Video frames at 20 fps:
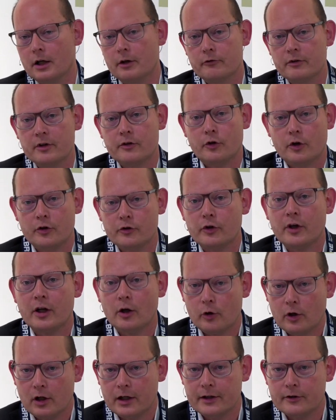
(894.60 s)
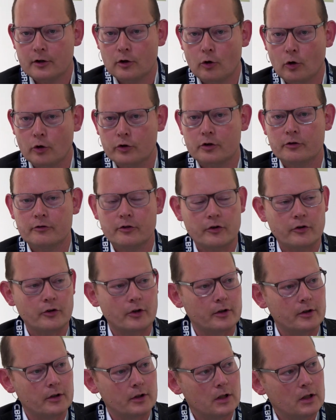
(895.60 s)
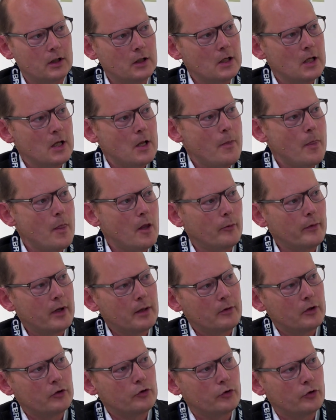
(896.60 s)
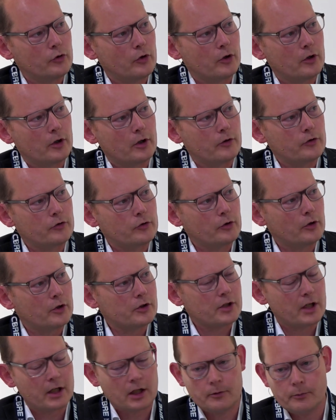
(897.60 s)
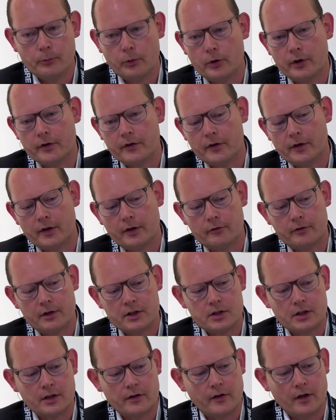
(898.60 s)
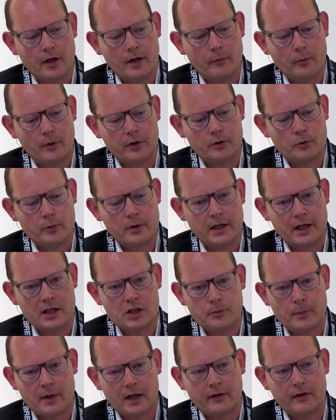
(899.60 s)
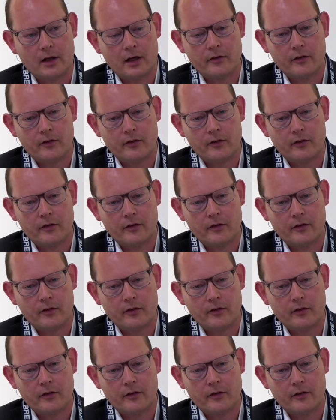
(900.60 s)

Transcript: return, to calculate a long-term return. Now, maybe to your second point, Richard, what do we expect? I